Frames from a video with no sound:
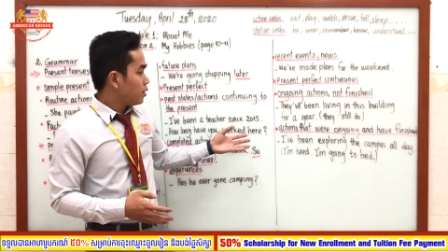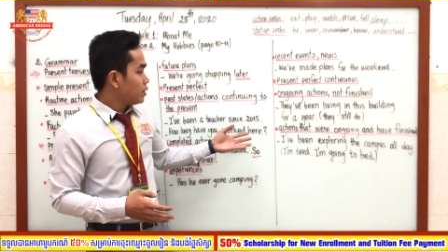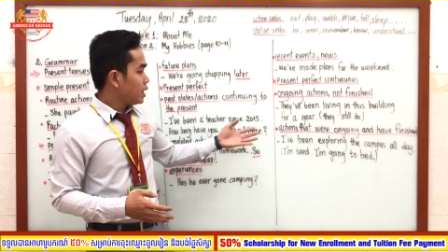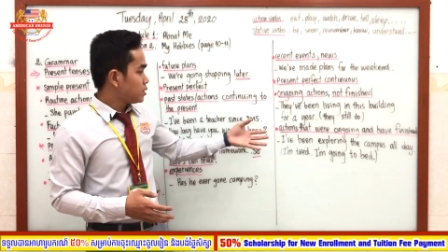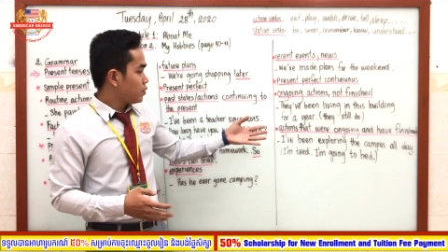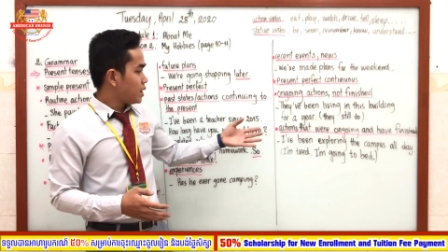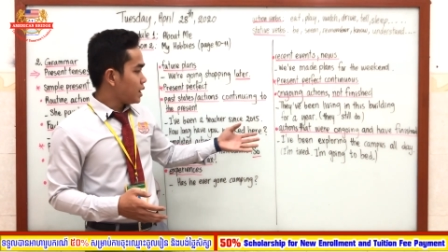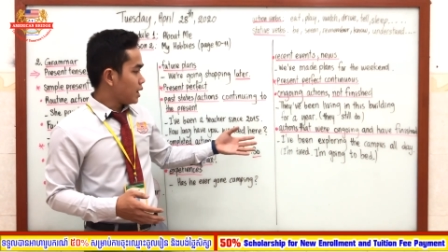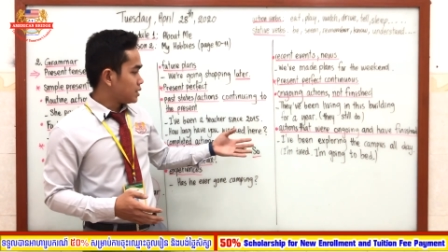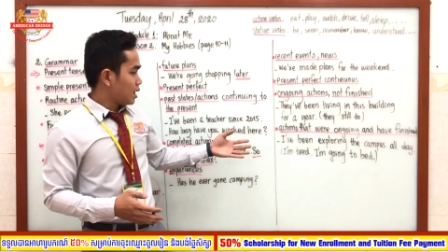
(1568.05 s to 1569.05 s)
Let's read
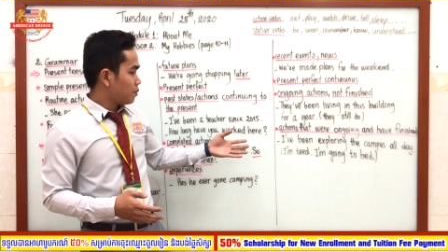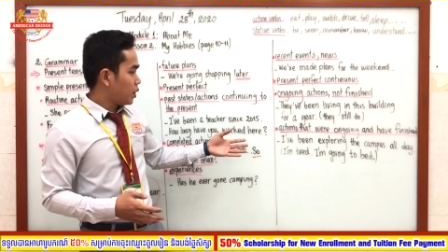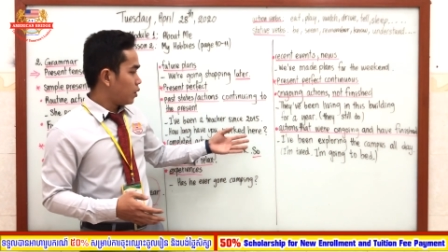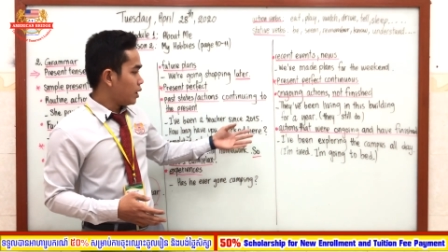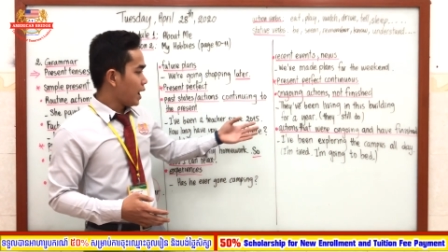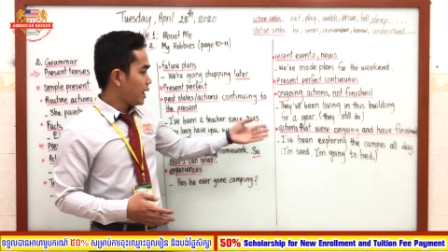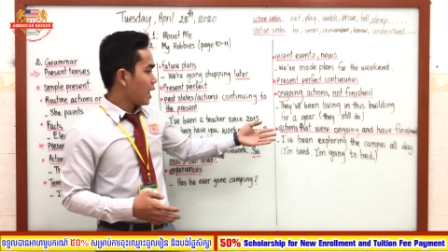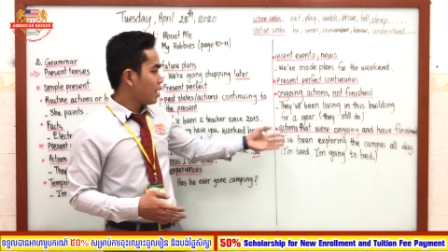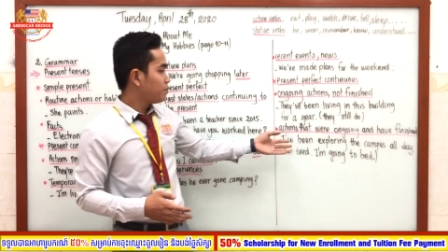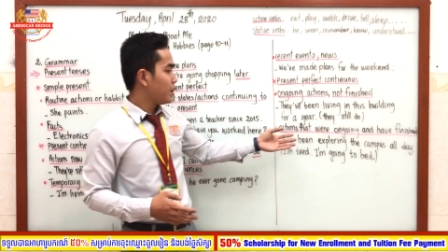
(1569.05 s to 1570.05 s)
the example. I
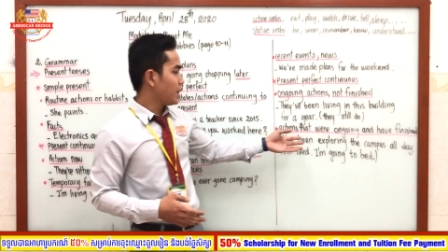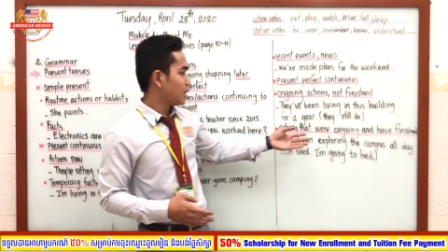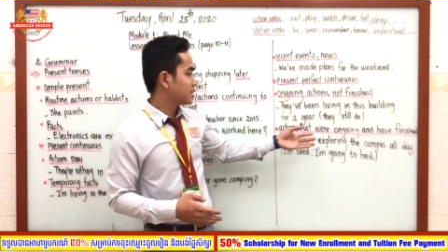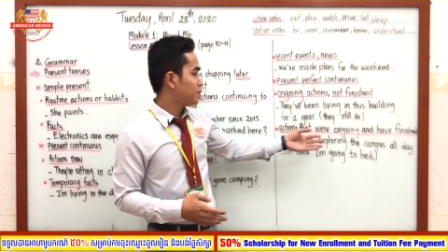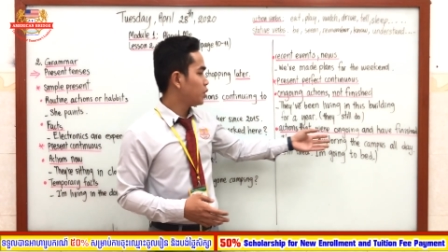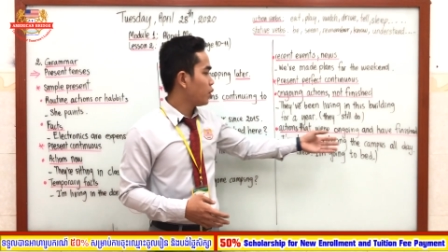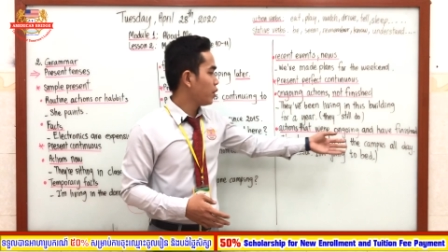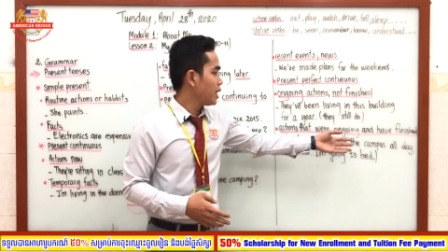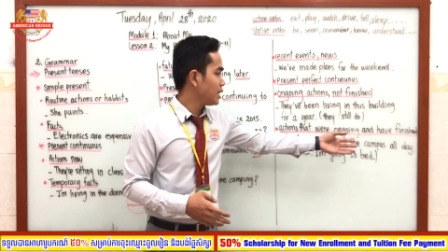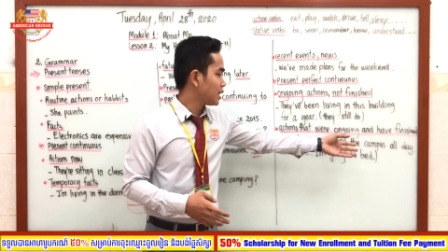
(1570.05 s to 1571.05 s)
have been
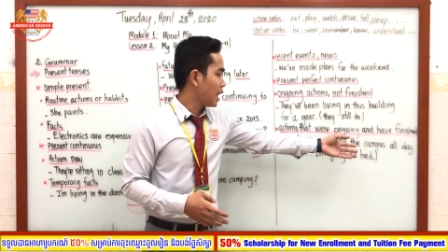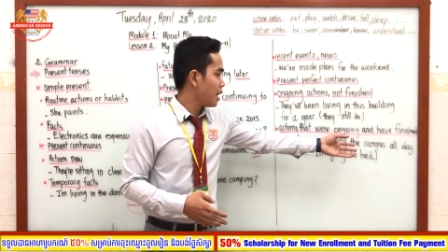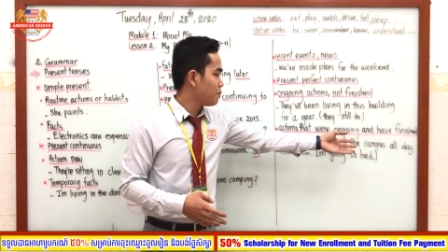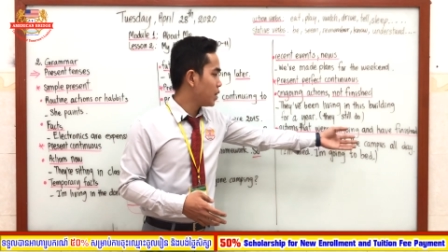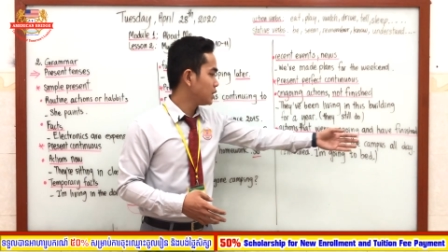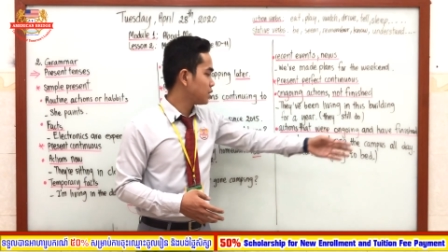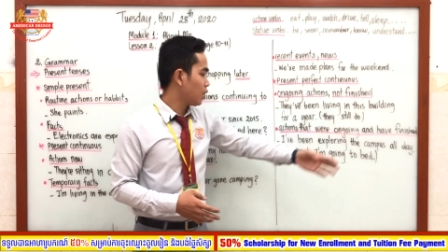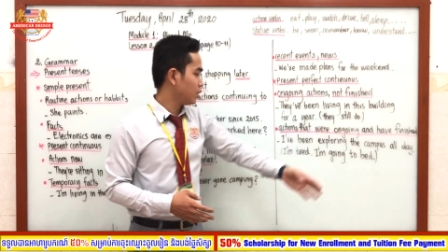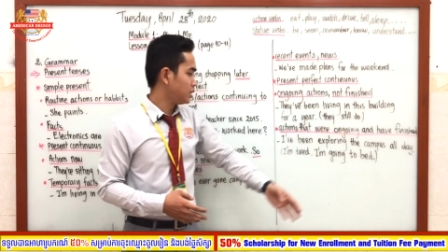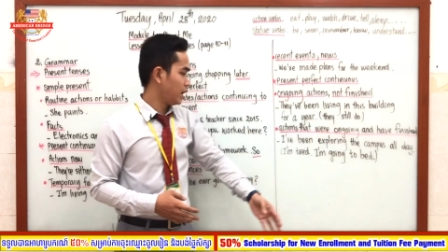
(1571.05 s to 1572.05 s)
exploring the campus
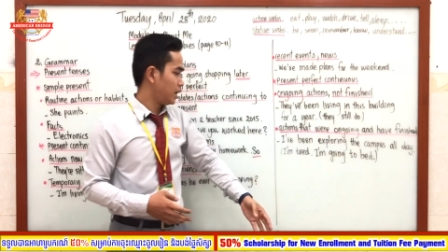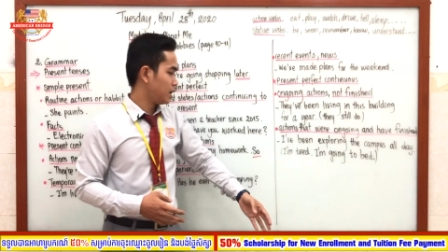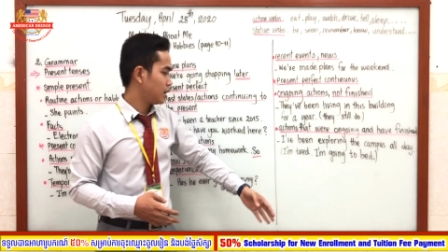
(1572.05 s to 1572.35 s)
all day,